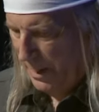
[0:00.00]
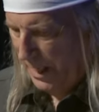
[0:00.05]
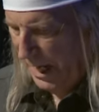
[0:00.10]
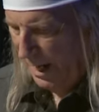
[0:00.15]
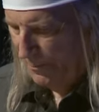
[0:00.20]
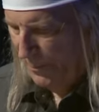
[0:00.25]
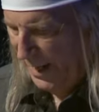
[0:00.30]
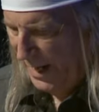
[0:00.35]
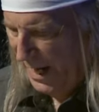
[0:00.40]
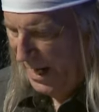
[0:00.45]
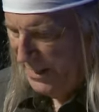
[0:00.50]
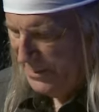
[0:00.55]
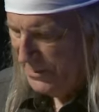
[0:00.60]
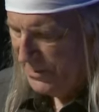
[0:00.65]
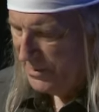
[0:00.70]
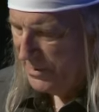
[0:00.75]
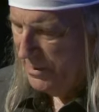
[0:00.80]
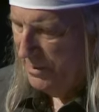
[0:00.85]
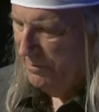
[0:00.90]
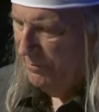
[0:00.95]
I
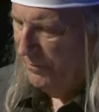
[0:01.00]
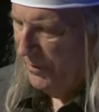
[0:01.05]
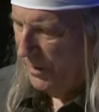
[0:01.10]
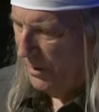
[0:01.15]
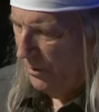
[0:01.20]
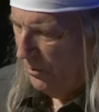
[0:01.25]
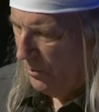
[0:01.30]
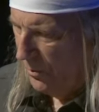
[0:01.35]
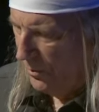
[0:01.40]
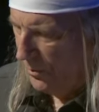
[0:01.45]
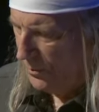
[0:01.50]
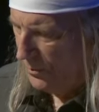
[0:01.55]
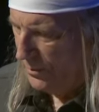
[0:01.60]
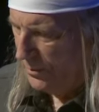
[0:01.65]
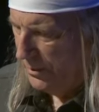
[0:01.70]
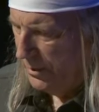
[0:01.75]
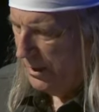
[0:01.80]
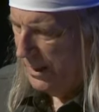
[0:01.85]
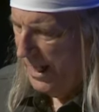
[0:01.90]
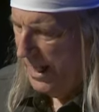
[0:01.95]
passed the
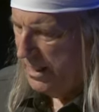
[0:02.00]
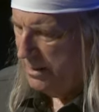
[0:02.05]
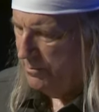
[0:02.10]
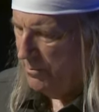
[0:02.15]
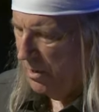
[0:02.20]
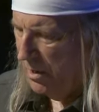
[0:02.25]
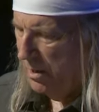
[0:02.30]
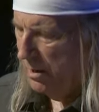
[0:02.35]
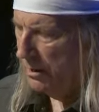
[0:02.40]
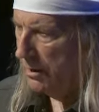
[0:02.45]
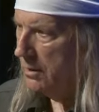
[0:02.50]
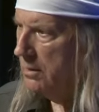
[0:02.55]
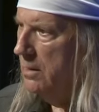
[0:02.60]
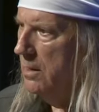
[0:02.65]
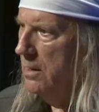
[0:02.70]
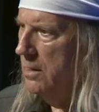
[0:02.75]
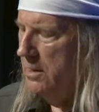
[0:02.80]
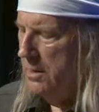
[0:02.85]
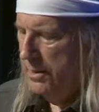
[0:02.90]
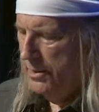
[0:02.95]
old landmark
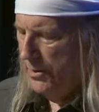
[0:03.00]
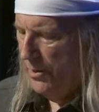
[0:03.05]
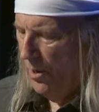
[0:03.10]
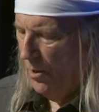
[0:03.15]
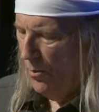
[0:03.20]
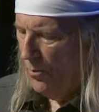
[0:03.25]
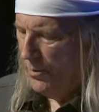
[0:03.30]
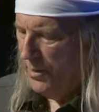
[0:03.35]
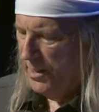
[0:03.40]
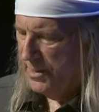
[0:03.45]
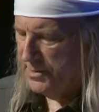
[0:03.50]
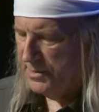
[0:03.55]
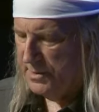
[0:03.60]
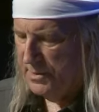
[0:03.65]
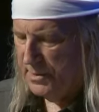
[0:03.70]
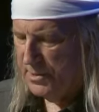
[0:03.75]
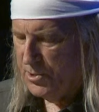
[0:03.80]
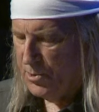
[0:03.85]
known as the